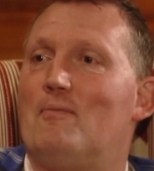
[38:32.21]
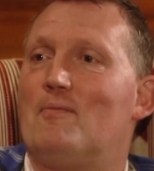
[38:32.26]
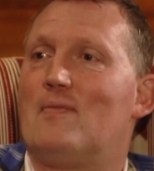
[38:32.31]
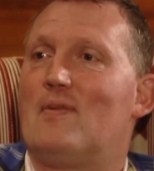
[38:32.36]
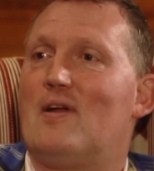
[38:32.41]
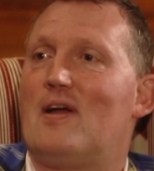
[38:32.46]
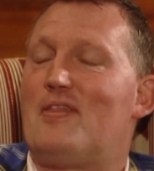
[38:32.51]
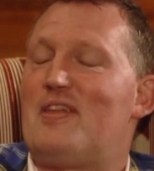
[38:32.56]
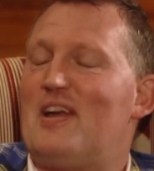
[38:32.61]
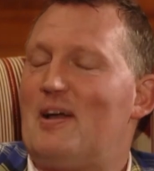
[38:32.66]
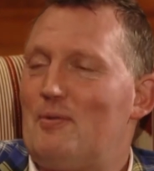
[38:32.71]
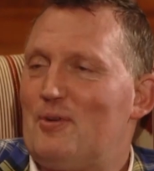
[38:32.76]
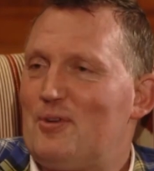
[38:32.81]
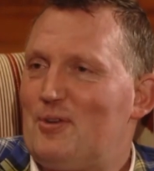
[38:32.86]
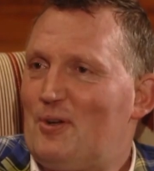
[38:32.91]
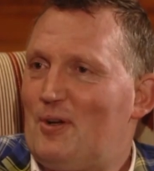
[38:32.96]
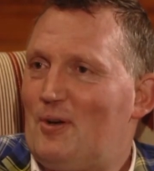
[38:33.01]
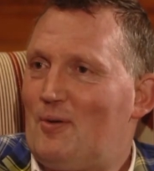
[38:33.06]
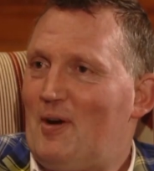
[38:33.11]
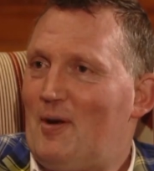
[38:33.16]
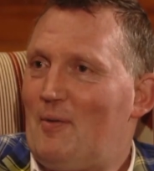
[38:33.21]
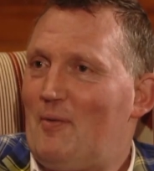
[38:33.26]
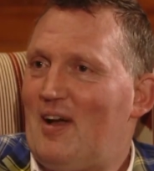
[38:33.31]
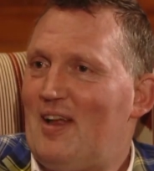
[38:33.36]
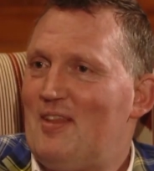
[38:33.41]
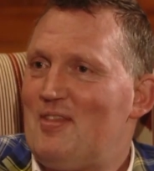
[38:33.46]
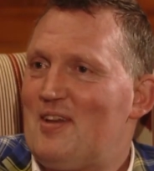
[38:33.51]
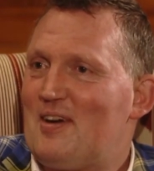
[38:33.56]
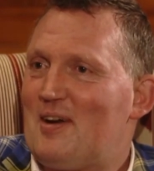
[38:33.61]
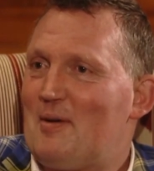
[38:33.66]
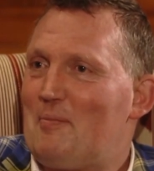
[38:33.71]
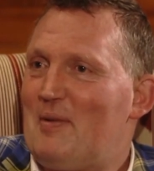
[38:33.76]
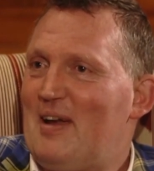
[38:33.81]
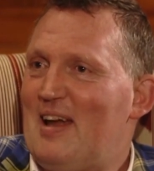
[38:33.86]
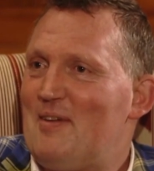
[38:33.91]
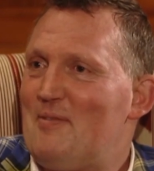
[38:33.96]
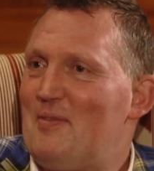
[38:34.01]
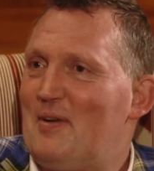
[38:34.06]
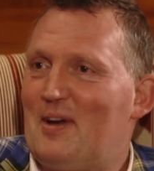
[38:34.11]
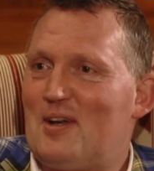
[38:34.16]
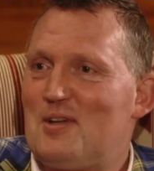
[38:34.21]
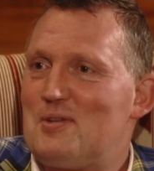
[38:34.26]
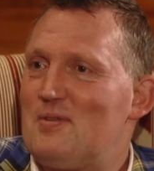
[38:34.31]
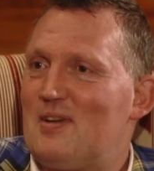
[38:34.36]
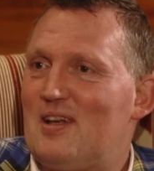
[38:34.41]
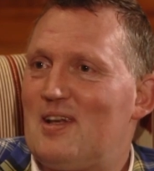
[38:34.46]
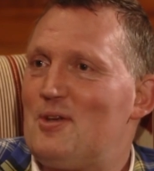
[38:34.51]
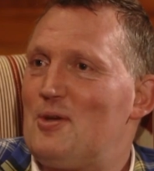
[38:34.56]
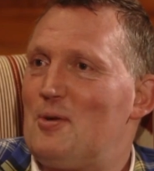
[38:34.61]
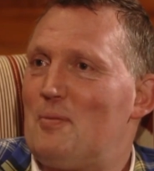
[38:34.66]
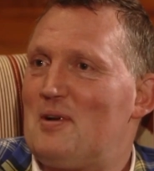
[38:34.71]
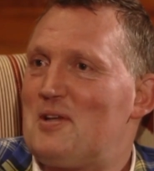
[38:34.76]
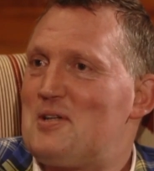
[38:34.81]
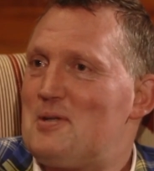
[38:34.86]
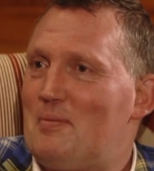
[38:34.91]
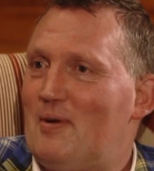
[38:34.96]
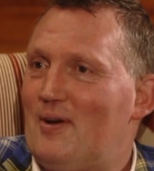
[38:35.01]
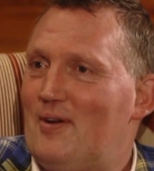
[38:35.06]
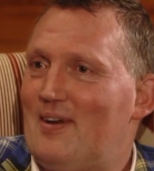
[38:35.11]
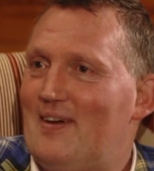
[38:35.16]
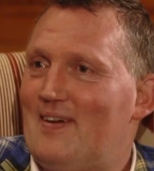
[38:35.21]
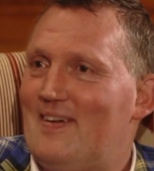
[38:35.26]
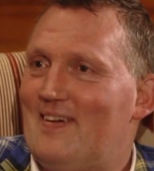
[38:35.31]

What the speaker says: Yeah. I think we're doing quite well in the rugby, aren't we? Because we didn't know much about it.